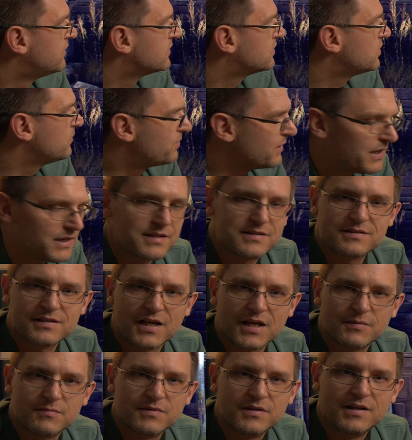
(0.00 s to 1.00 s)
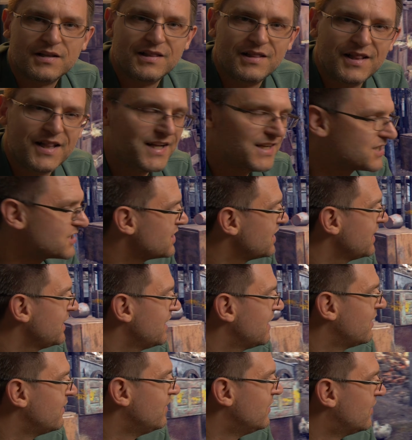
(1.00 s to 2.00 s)
to play this game.
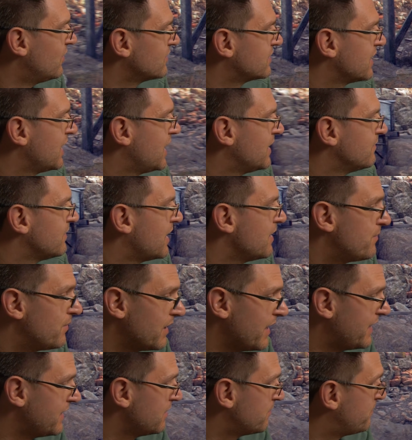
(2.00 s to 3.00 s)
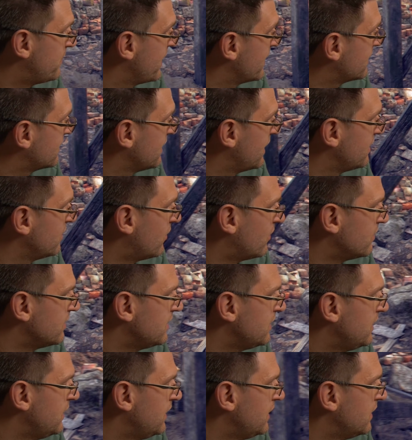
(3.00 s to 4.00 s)
Literally no time. I played it back then on
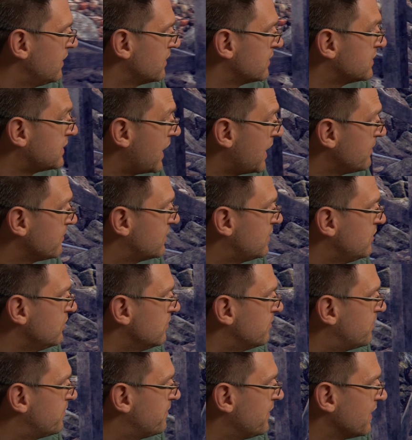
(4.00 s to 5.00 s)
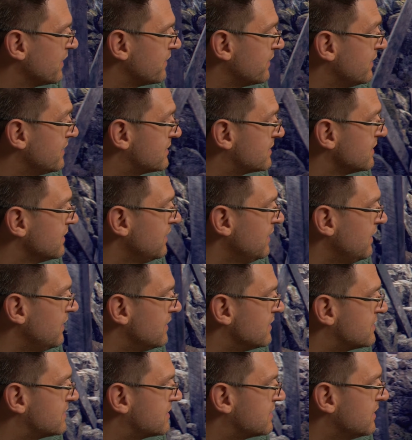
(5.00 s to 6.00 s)
the GameCube, but this
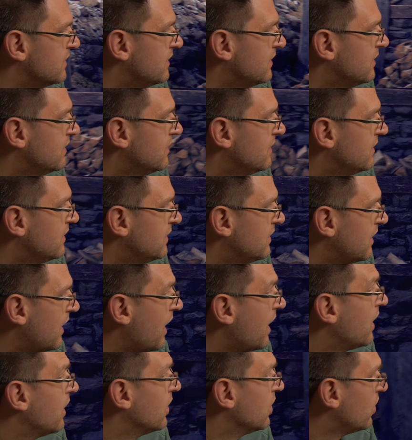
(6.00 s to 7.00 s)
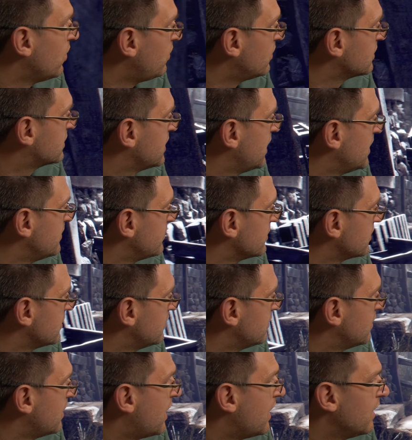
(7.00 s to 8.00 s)
is a long time
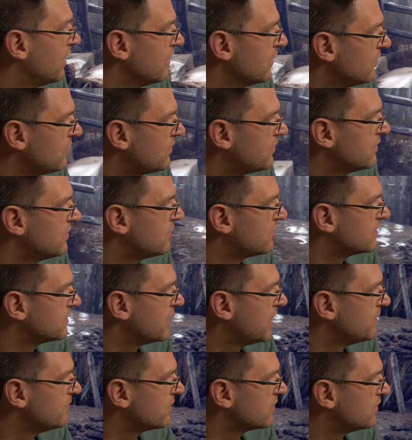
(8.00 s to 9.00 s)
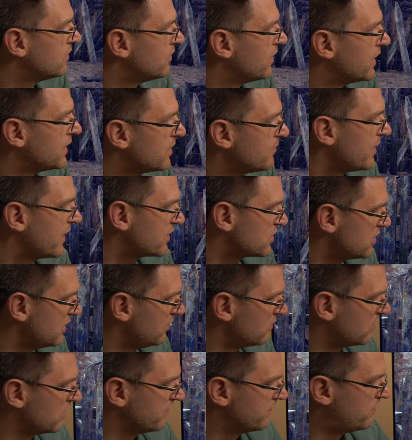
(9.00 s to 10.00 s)
ago, a long time ago, and I'm
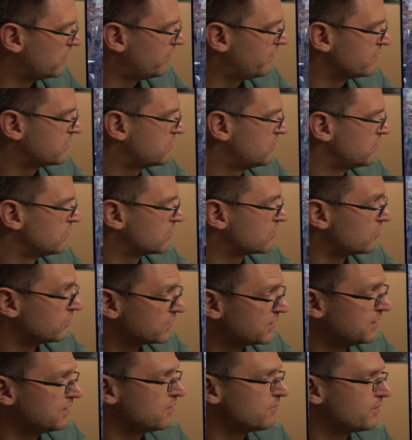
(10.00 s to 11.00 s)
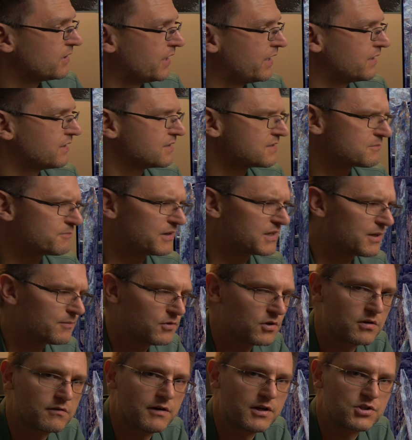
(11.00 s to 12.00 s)
actually looking forward to continue playing this, but I'm
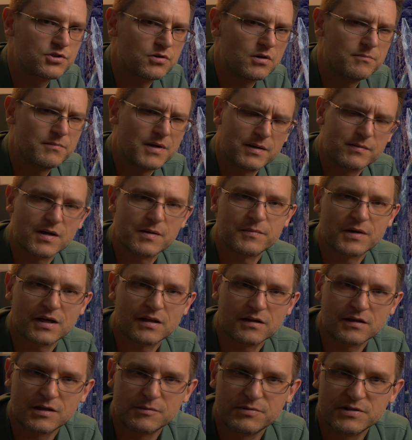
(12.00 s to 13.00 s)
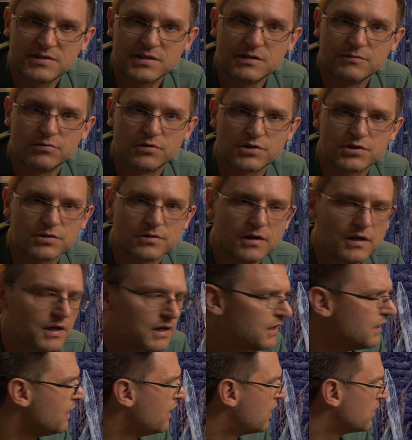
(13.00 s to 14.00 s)
not quite sure. Maybe I'm getting the PC version
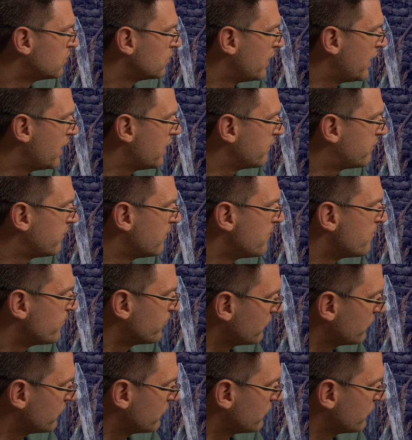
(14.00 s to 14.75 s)
to have